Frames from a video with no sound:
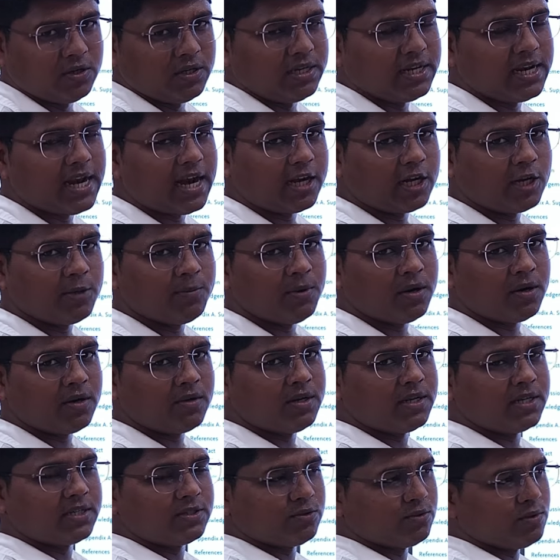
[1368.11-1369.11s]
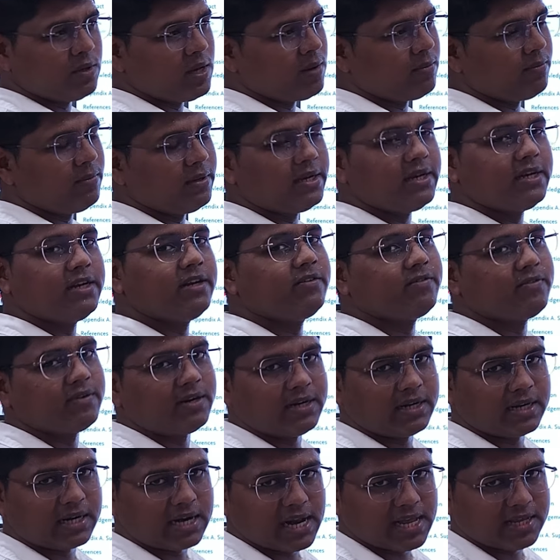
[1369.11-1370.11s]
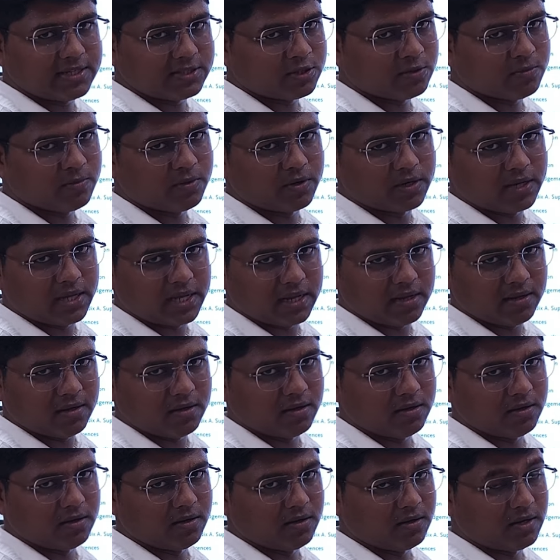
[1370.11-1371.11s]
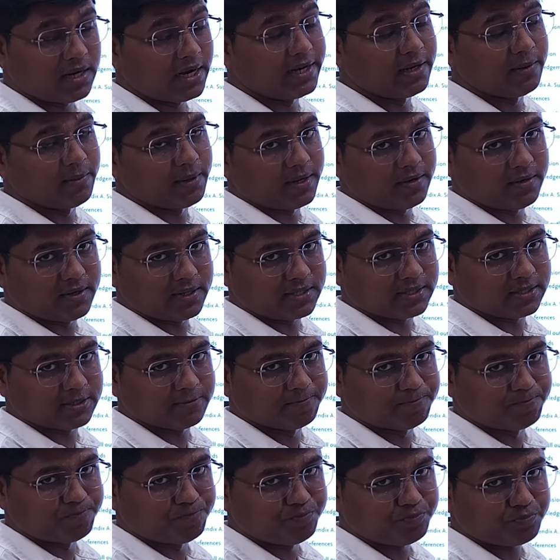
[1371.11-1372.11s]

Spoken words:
In antibiotics, we have very different class of antibiotics.